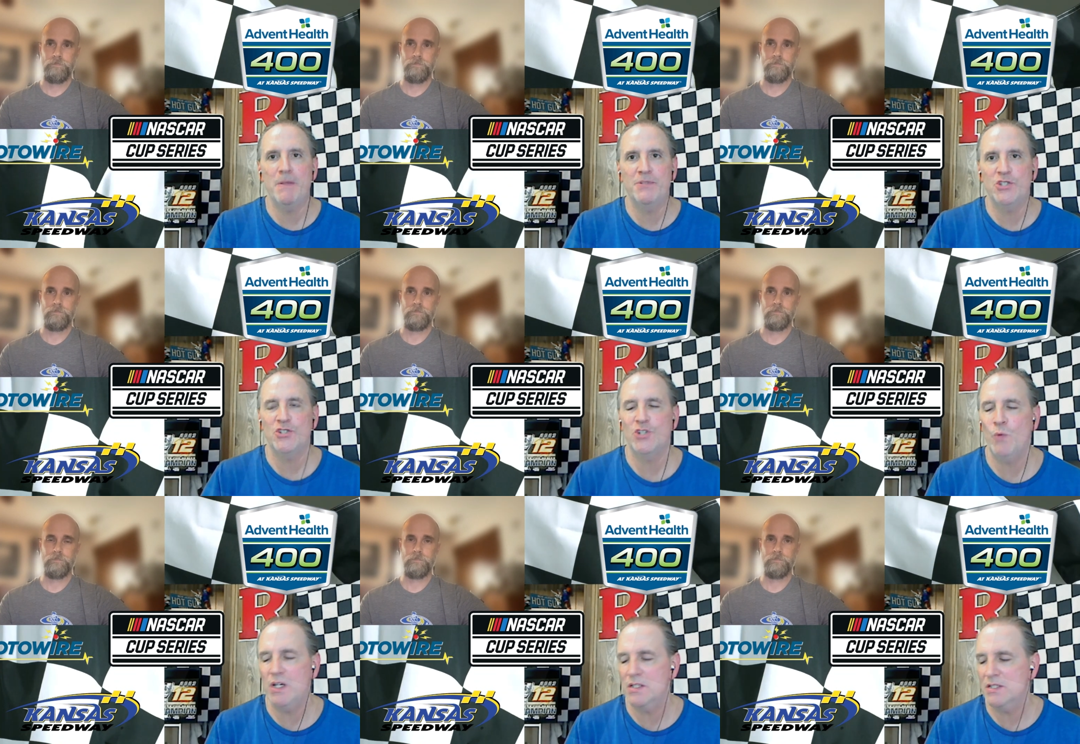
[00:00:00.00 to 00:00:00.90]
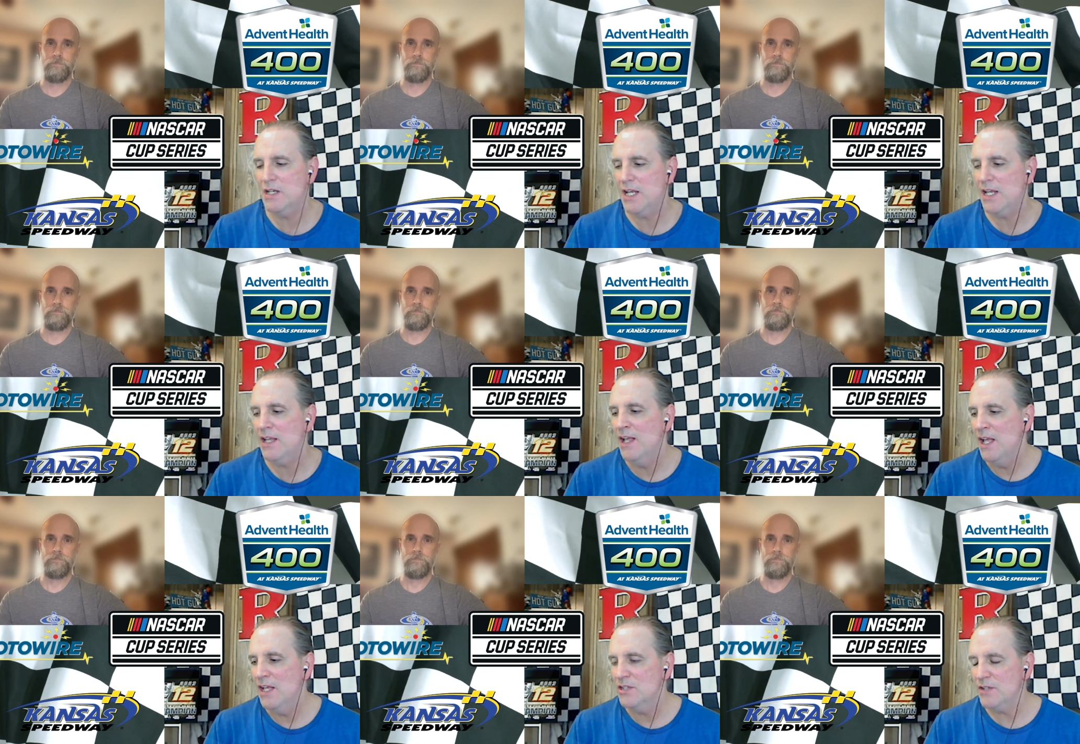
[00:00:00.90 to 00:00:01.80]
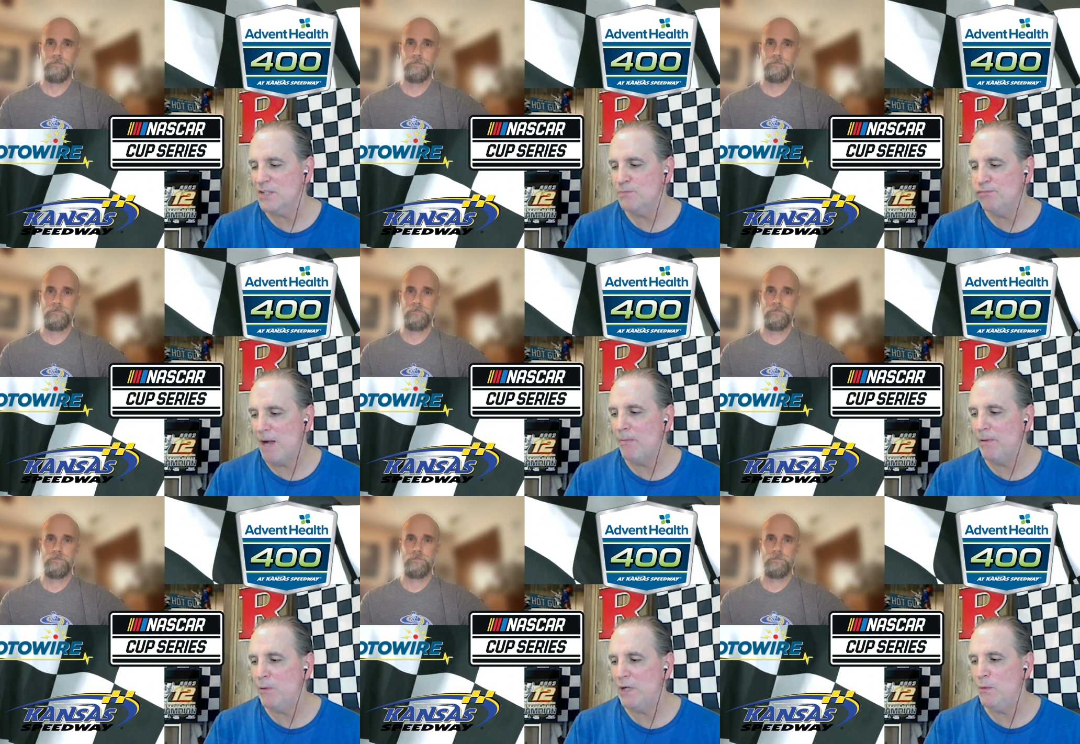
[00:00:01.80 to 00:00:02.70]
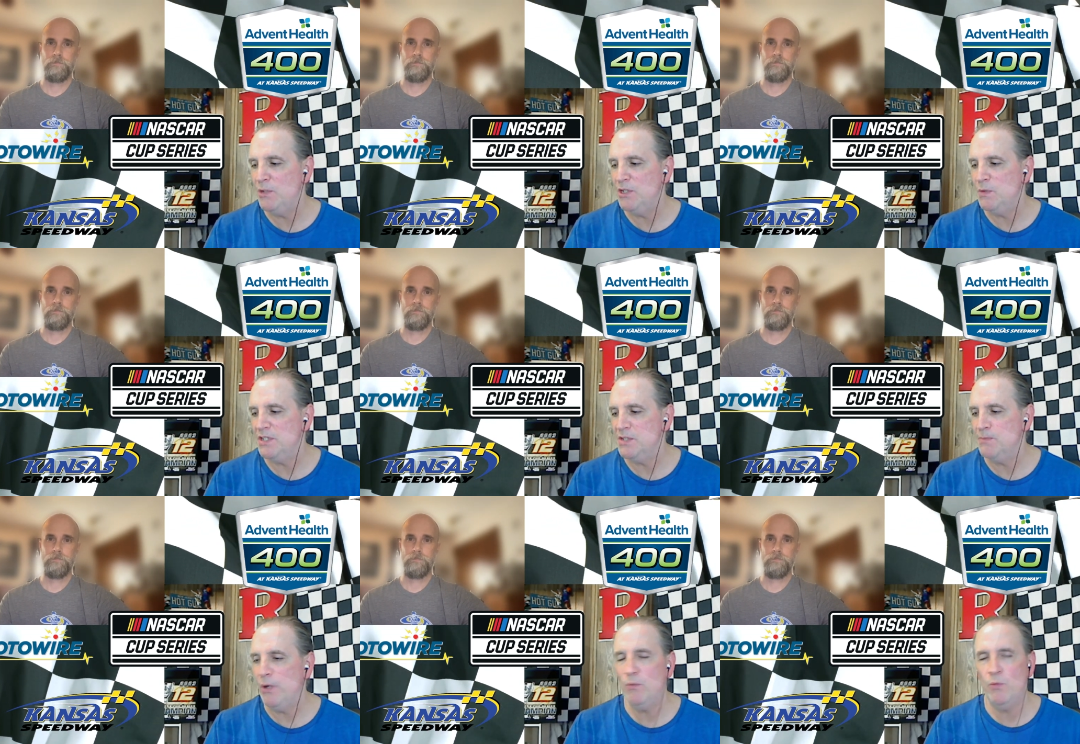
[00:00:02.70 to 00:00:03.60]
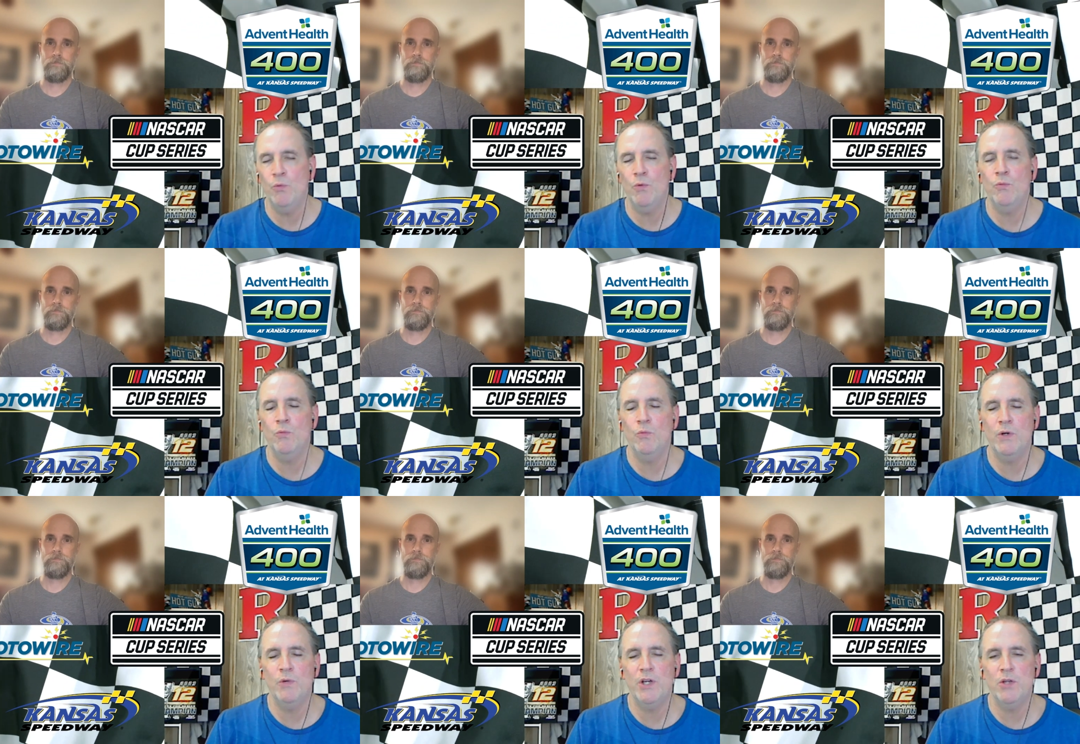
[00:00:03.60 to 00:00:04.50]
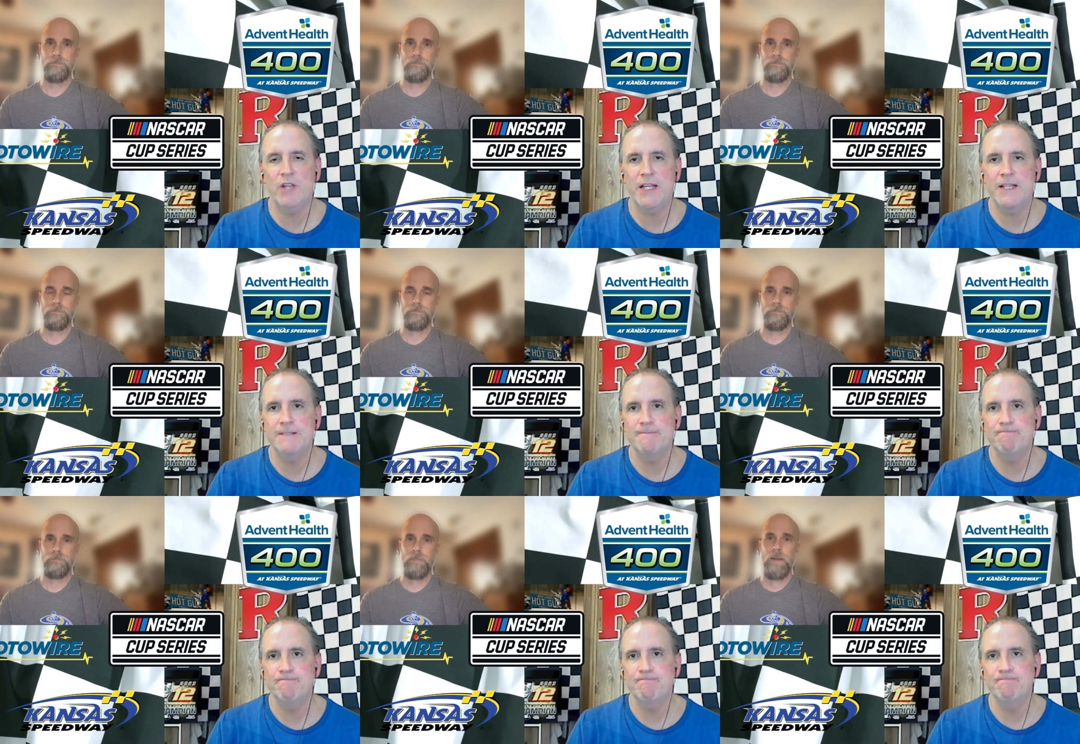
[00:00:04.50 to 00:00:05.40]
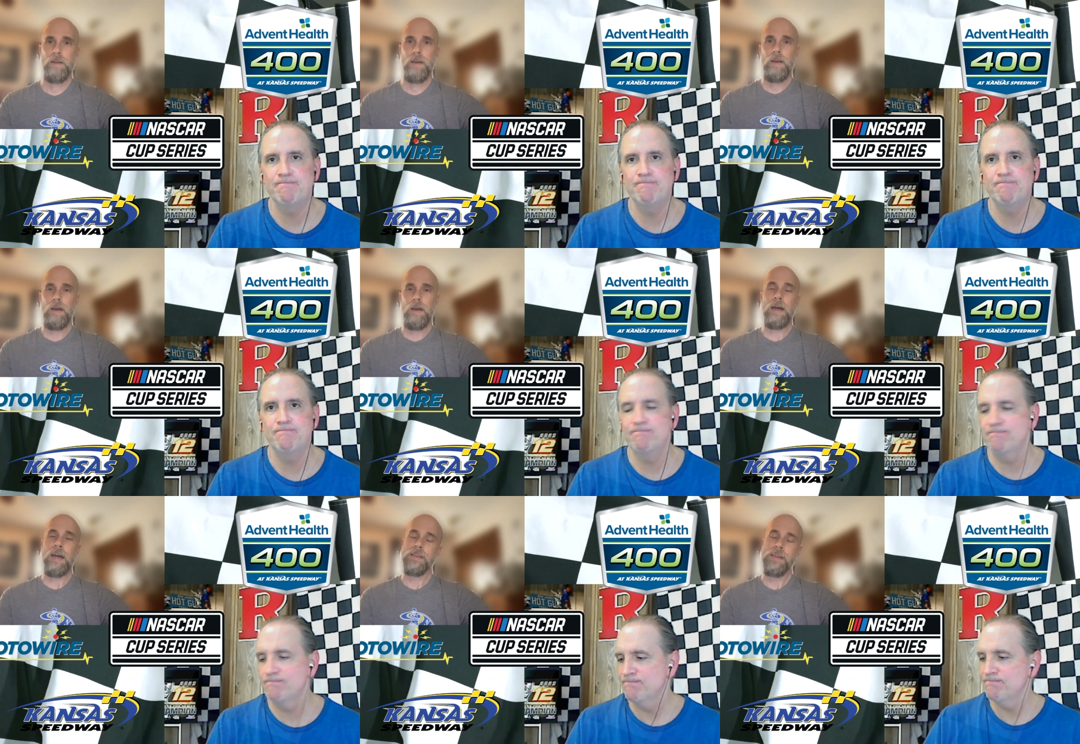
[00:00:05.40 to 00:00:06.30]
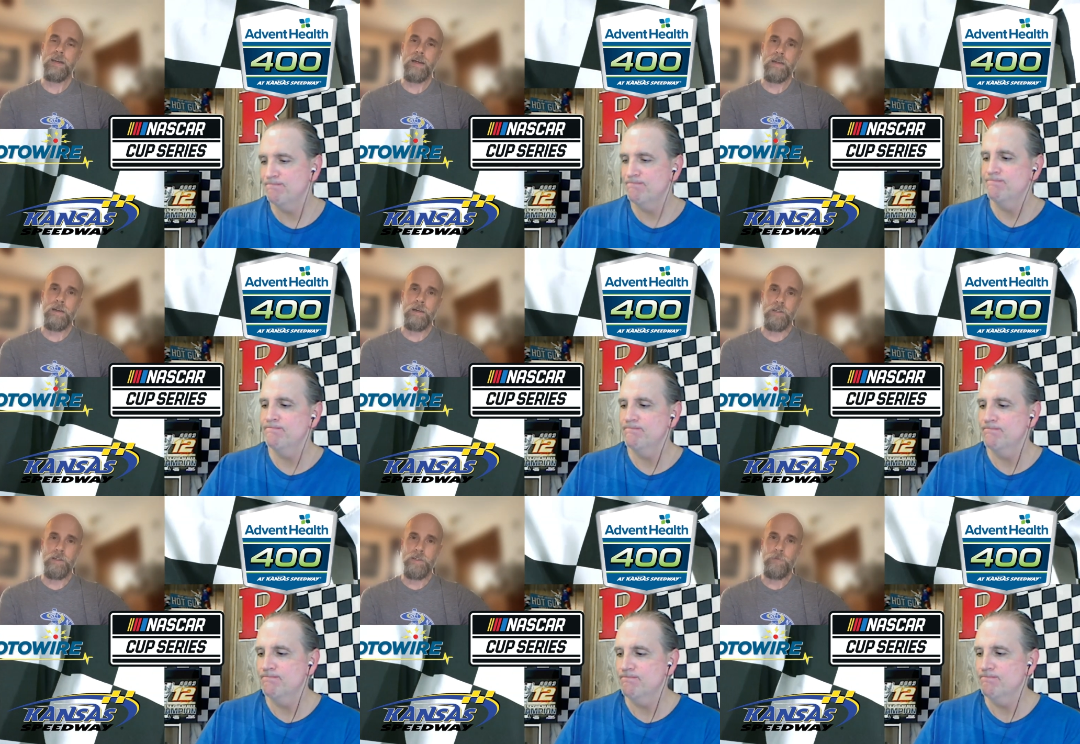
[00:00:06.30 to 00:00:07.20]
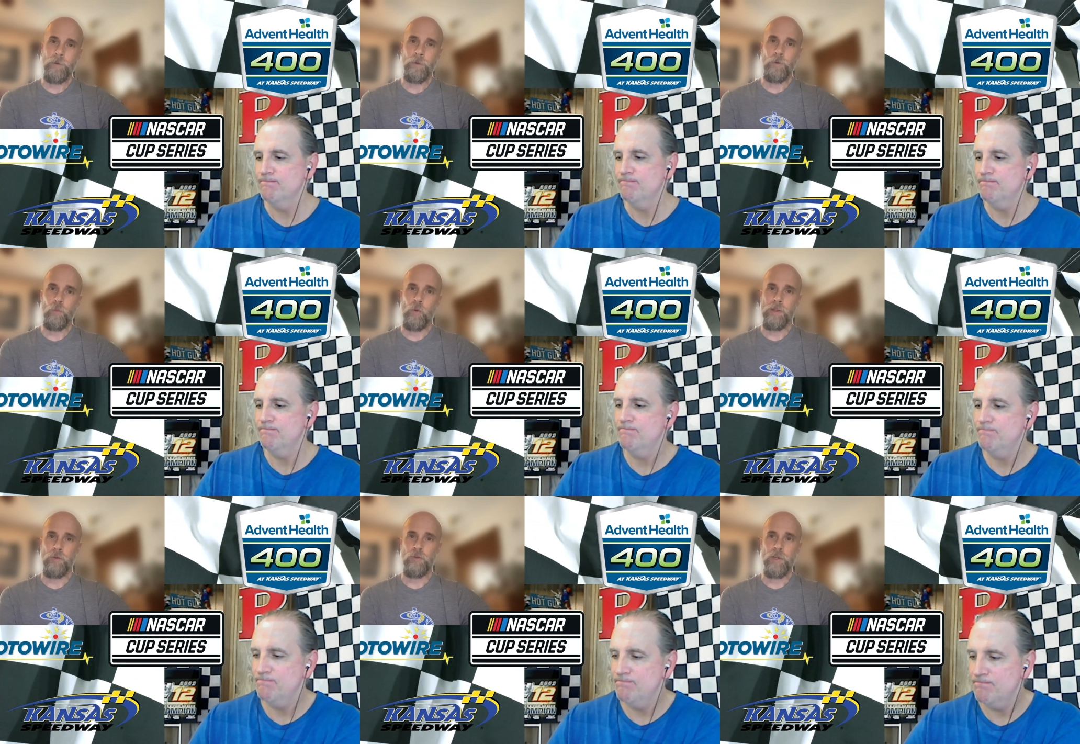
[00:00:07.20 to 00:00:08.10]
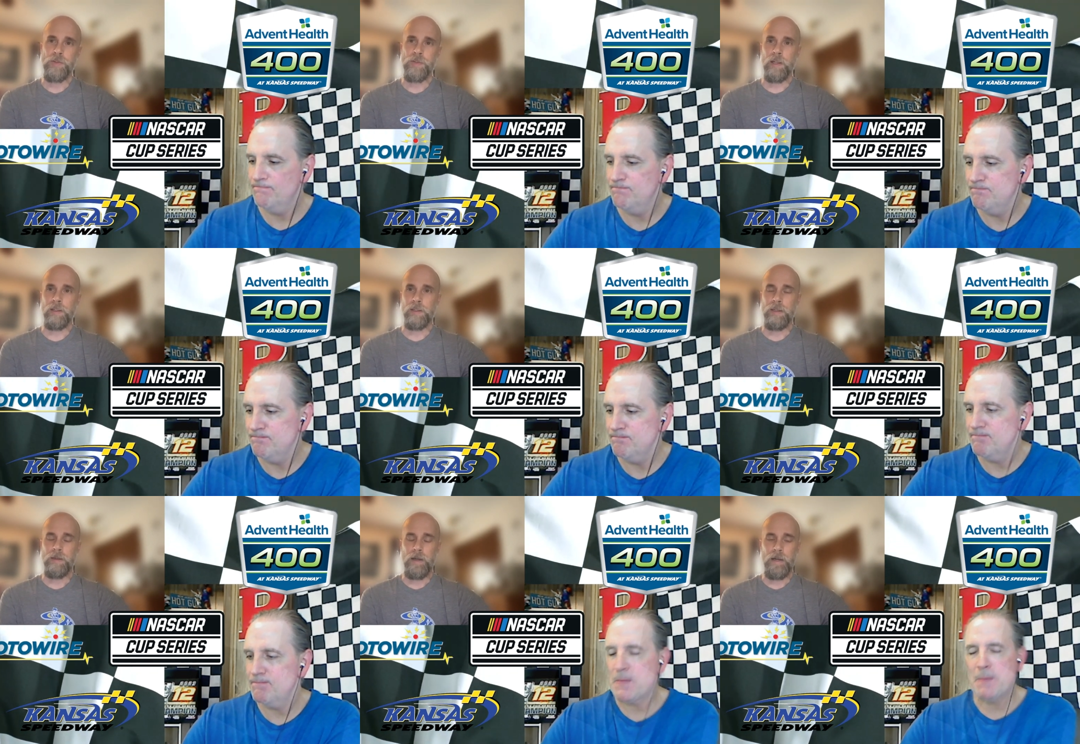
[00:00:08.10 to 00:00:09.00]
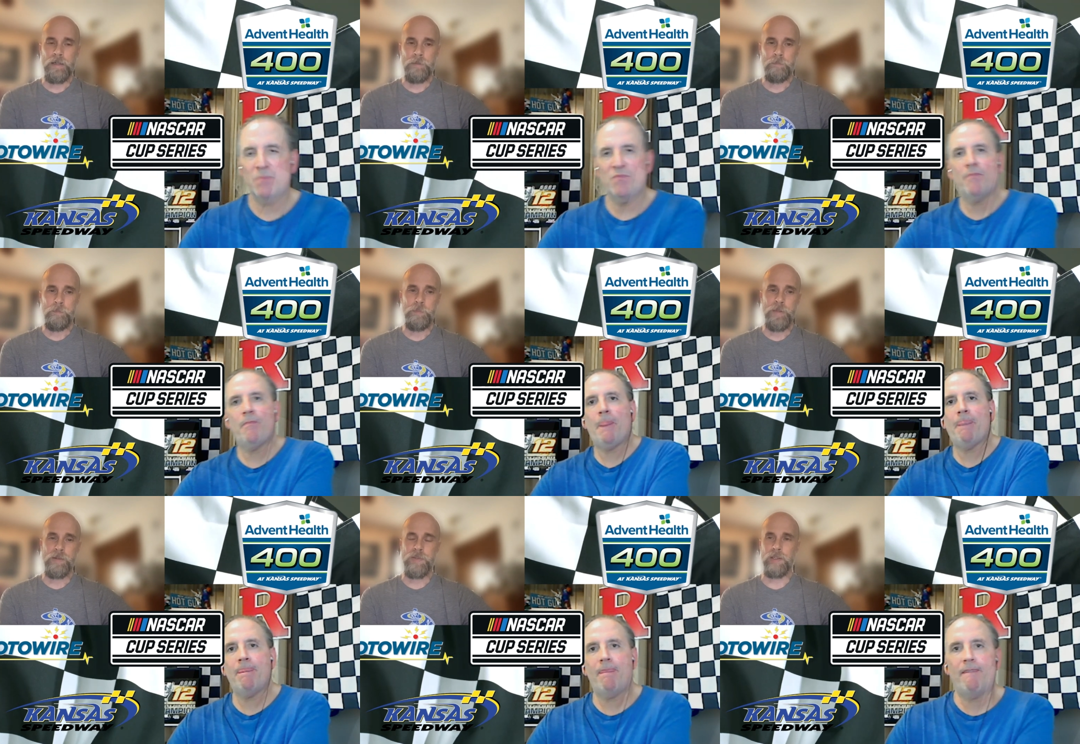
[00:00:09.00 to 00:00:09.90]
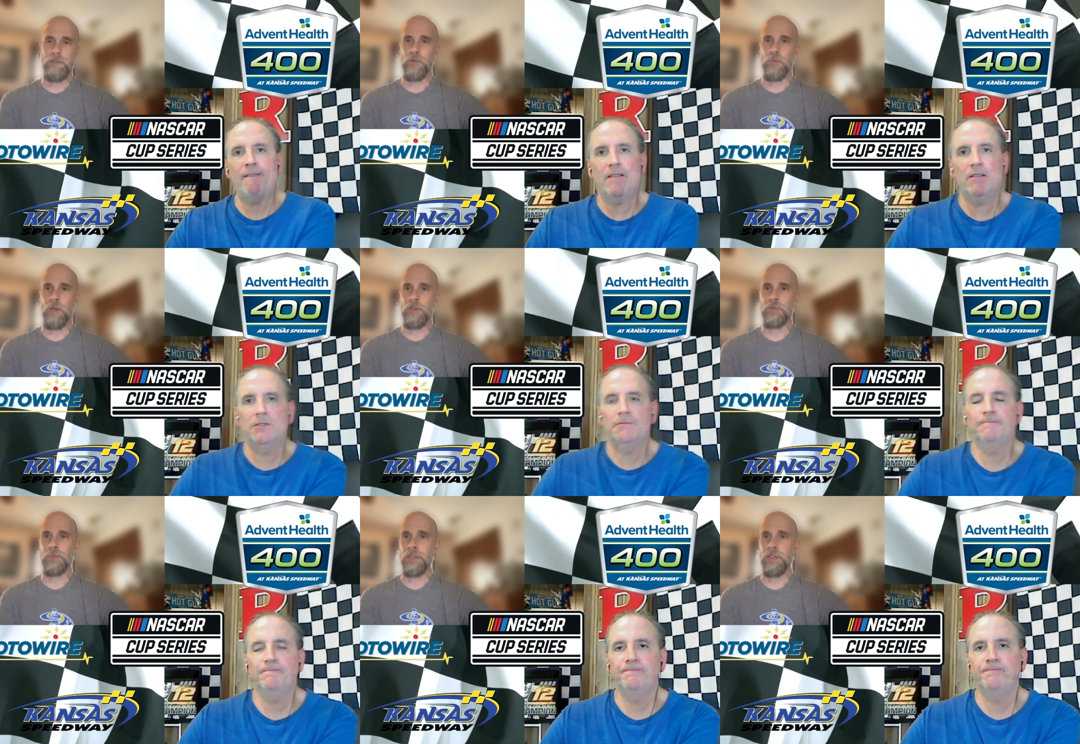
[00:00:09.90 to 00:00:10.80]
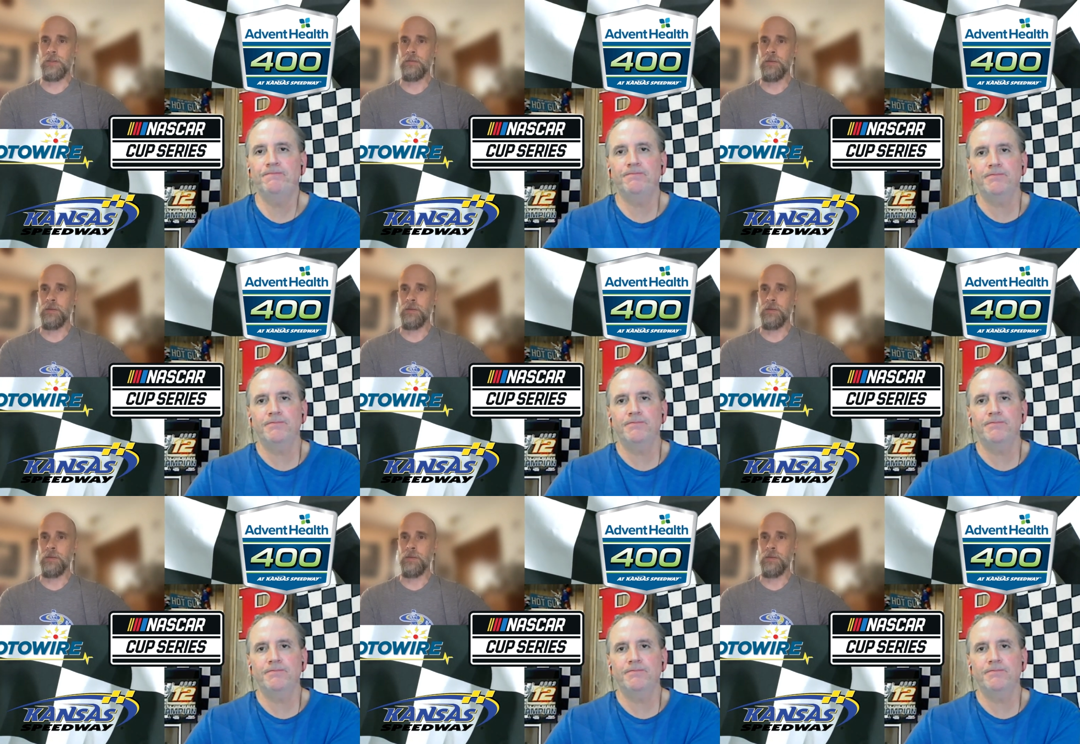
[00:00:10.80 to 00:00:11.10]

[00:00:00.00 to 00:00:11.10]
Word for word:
Speaker 1: in position to win on Sunday. So that's probably what I would do at this point. What what, what do you like?
Speaker 2: Uh, I think uh, I'm going to differ with you just slightly um, because I just want to split